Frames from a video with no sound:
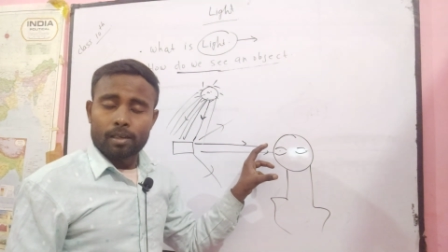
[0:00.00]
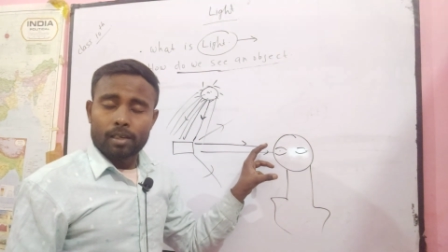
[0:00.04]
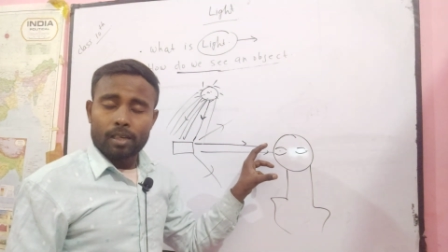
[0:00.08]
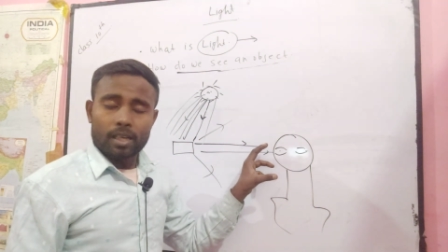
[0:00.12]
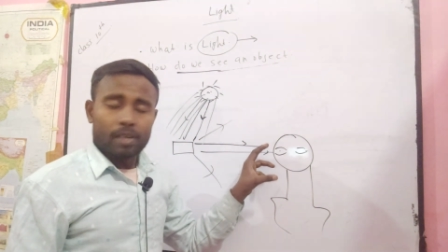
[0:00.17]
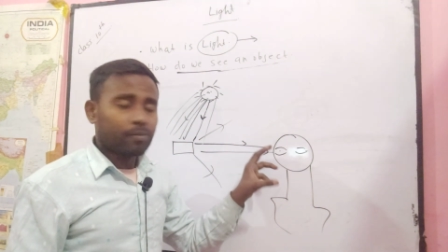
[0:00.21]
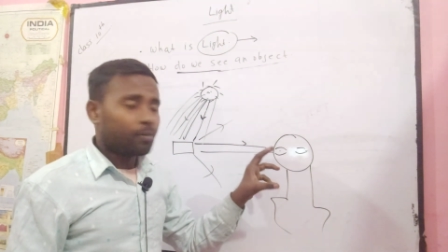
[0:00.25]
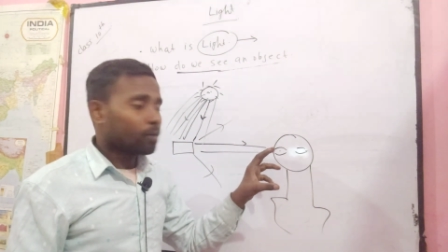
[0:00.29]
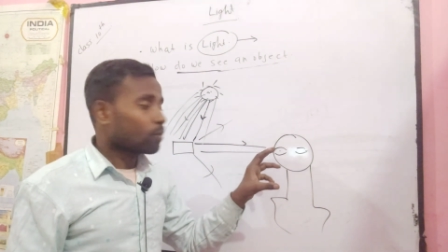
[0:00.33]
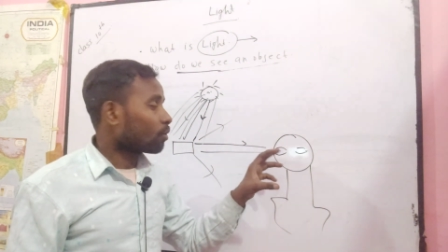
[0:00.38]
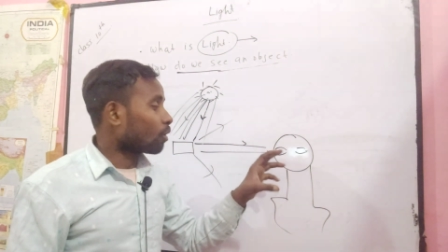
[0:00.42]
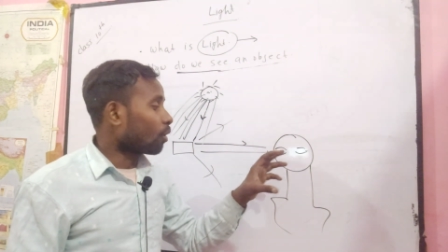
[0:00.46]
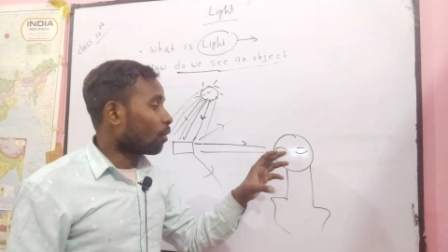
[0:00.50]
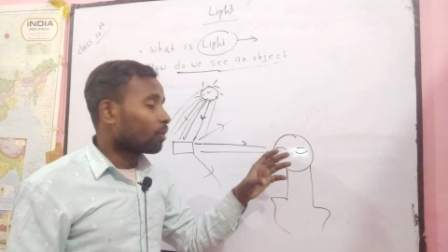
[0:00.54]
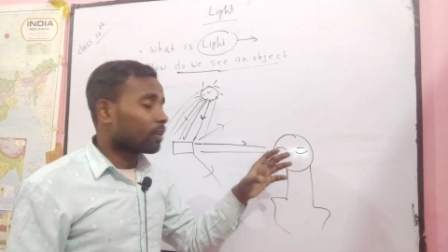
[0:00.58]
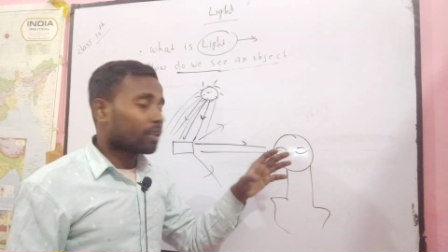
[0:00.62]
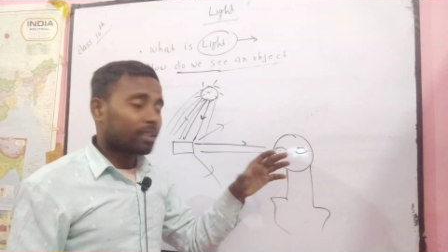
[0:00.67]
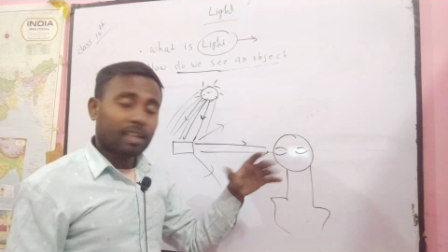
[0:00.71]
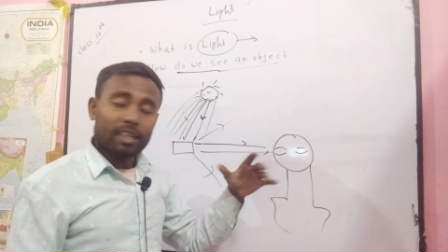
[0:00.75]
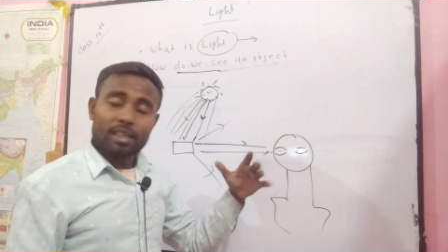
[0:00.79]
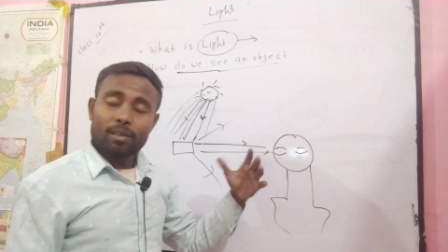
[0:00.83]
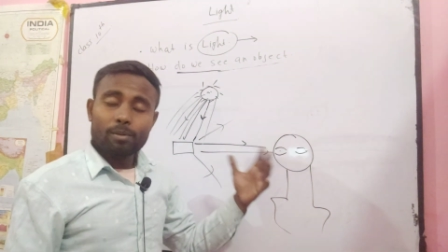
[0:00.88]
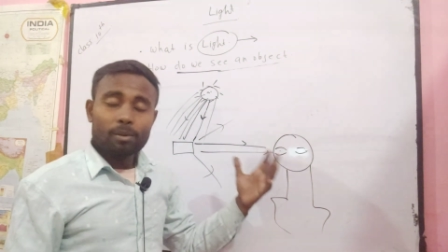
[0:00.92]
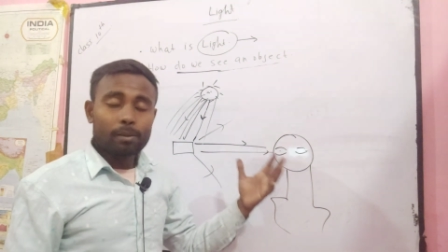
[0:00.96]
if you count
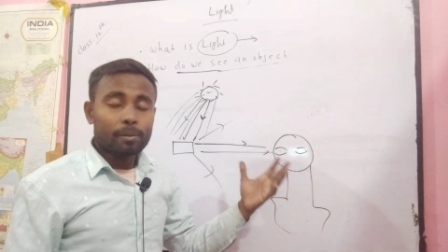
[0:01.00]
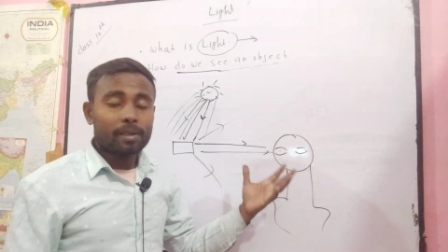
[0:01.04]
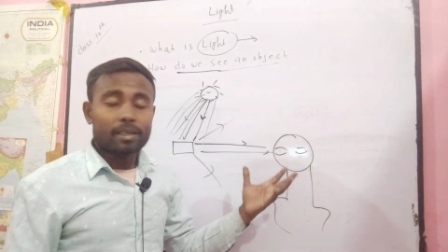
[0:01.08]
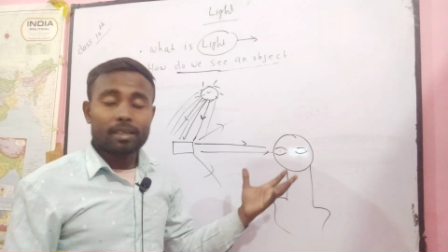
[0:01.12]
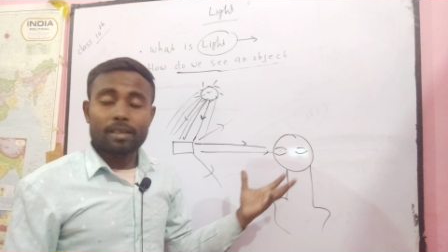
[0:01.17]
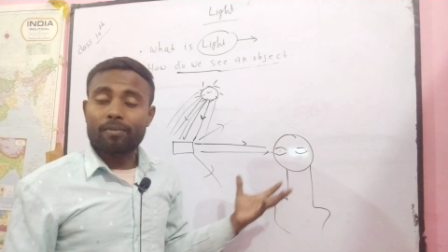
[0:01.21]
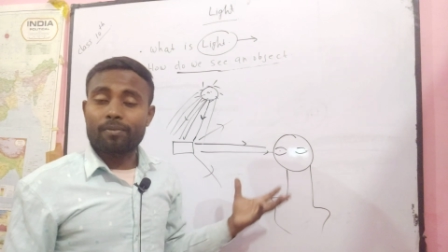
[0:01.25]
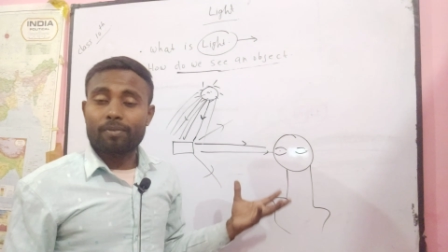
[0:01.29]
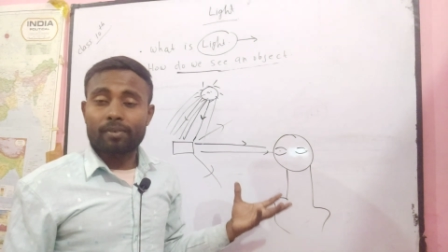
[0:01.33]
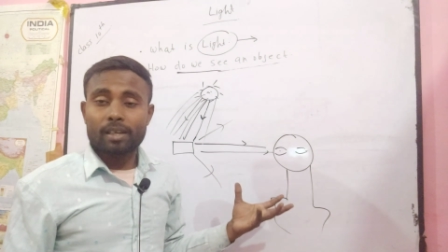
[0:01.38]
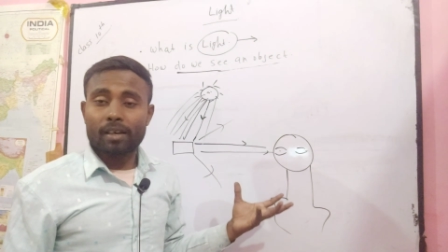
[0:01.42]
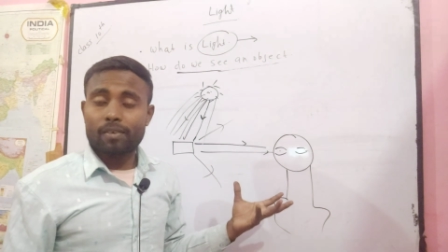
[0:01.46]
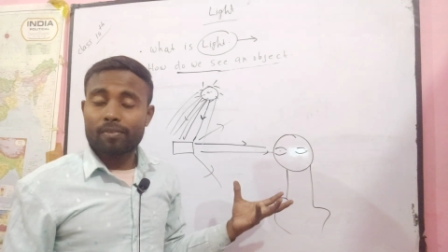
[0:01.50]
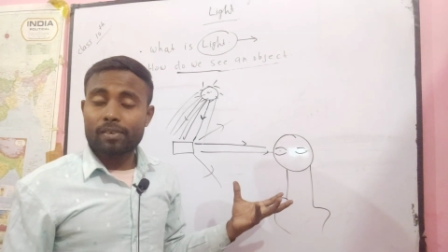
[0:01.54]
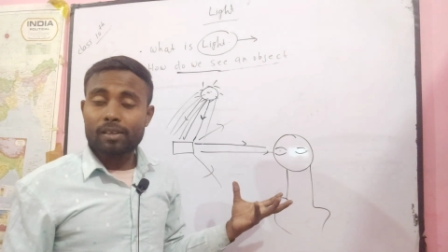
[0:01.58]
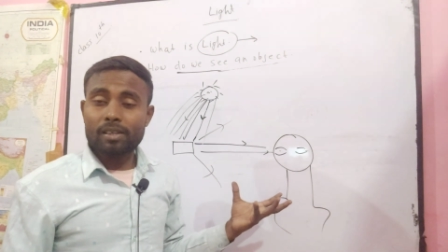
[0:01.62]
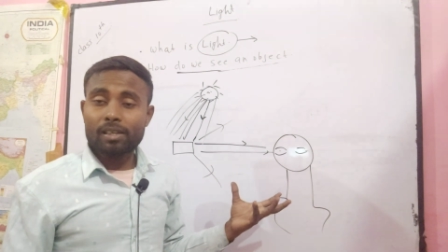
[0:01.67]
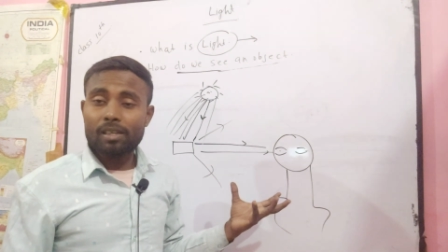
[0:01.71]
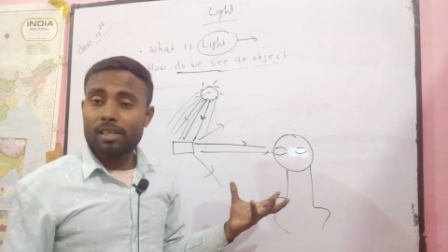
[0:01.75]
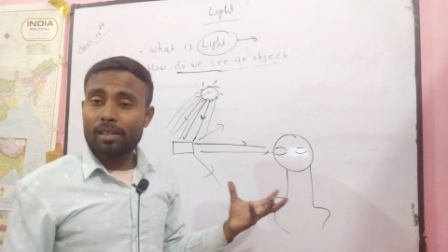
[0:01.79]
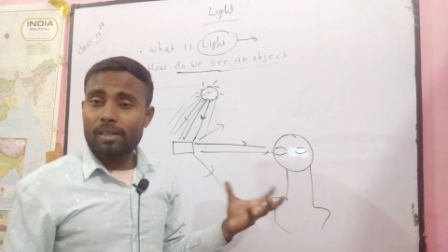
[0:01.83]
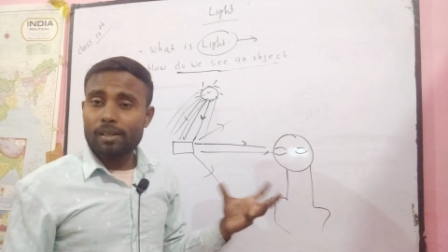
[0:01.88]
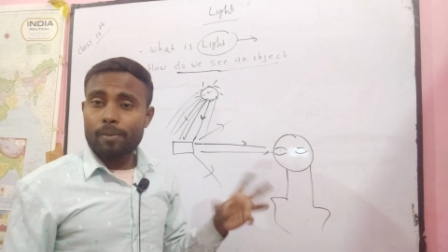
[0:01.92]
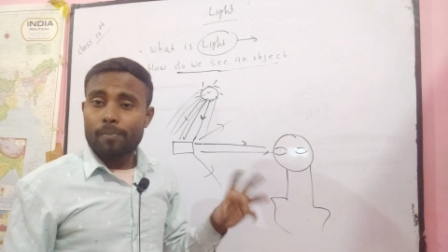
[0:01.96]
that will be
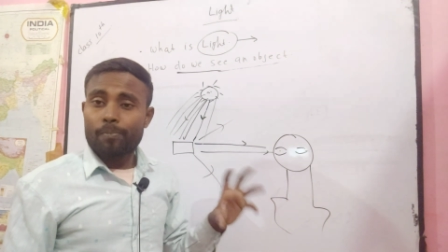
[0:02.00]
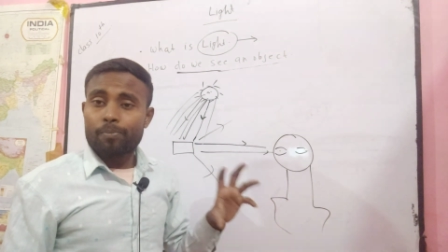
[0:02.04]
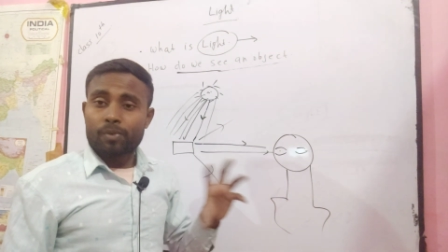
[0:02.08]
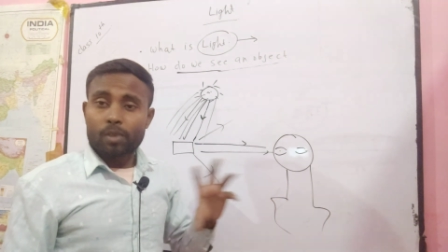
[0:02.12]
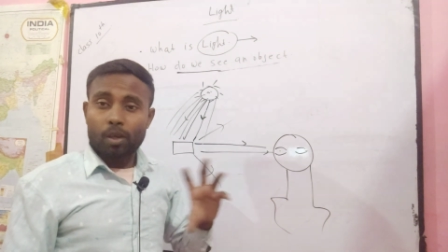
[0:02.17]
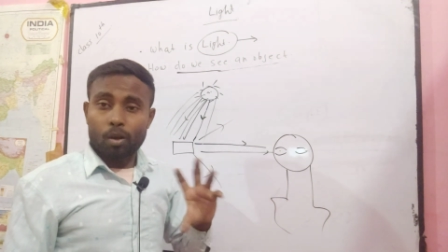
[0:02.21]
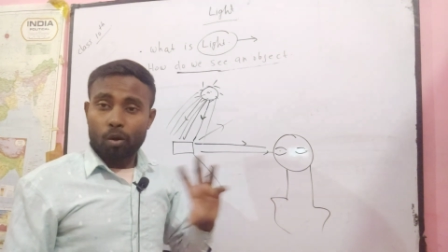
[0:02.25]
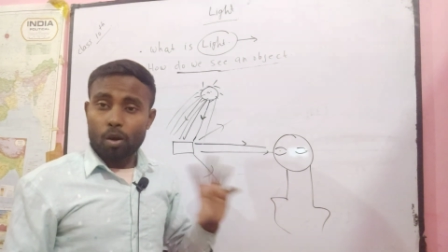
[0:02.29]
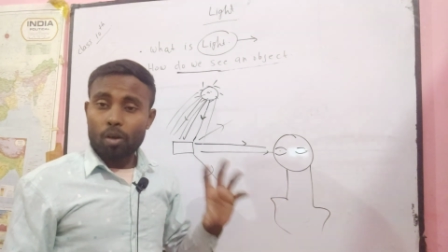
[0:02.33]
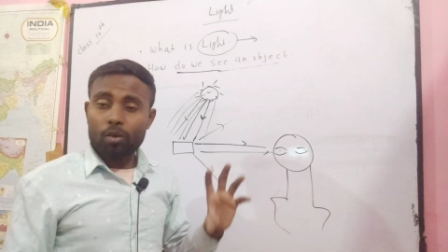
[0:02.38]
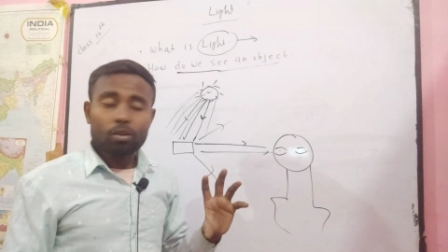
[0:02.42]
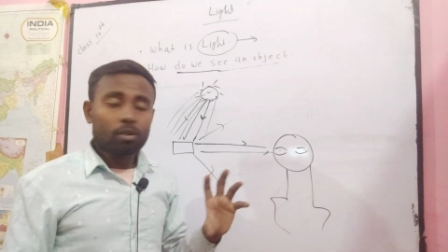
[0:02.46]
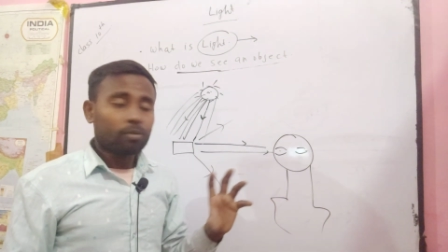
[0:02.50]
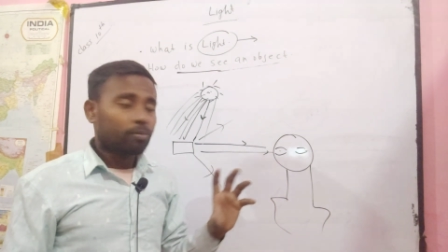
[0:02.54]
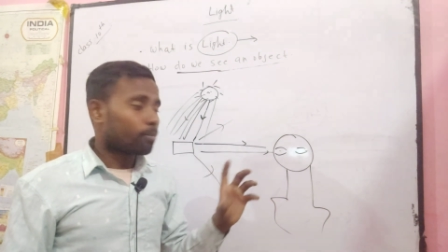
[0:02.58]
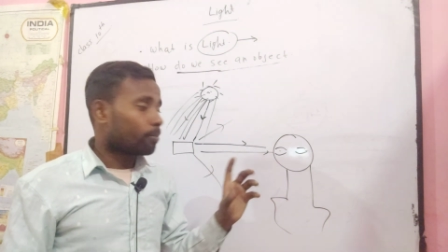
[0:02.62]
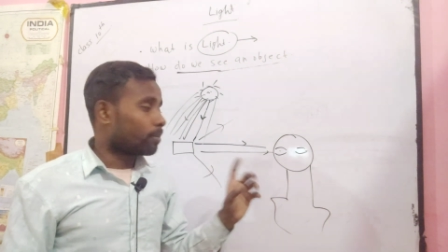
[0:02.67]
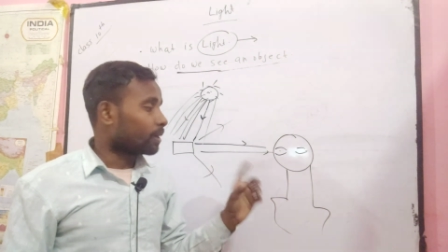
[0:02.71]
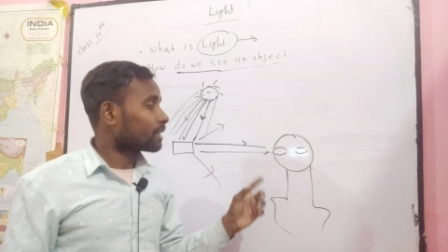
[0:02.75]
definitely a lot of,